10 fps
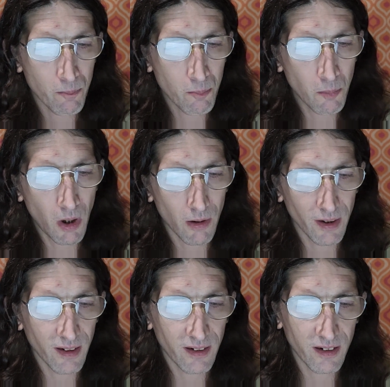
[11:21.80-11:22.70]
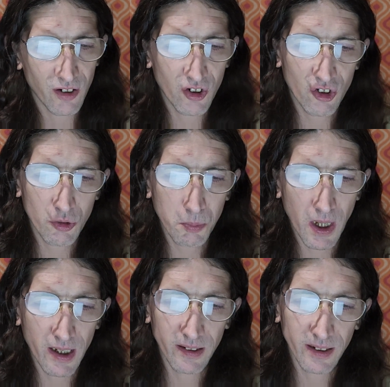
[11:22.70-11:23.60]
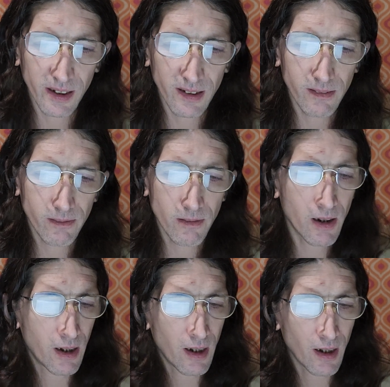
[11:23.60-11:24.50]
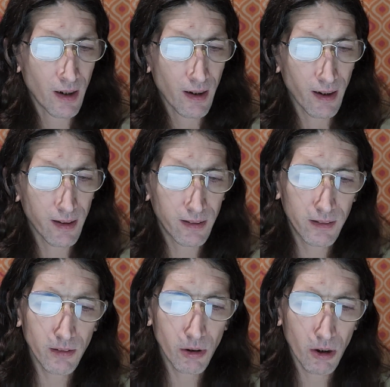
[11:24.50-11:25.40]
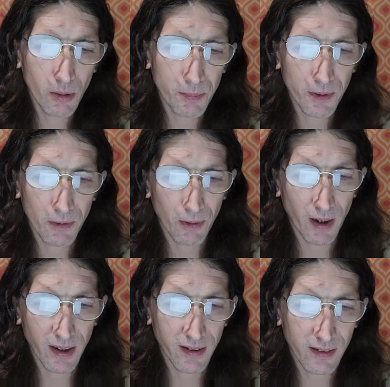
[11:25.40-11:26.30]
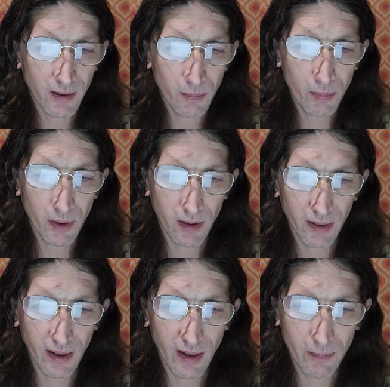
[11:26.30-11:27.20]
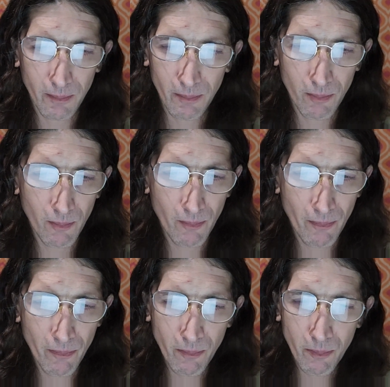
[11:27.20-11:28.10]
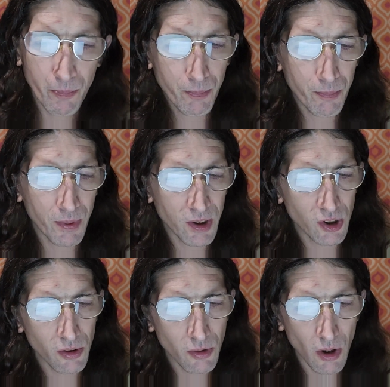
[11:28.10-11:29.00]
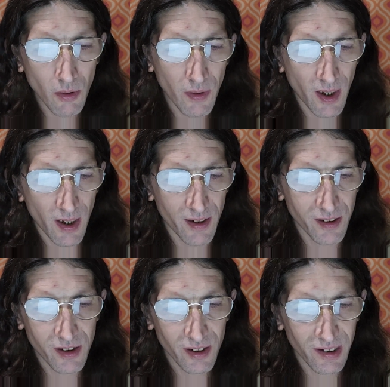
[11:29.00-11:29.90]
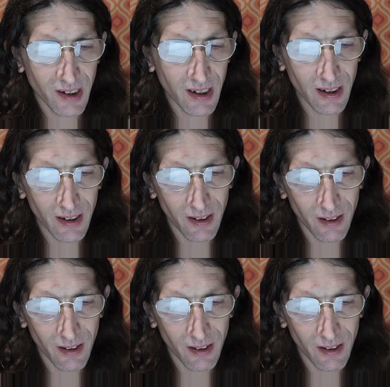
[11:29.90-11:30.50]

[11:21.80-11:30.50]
Martin, smiling. I do hope you're right, Paulette. But you know that I just can't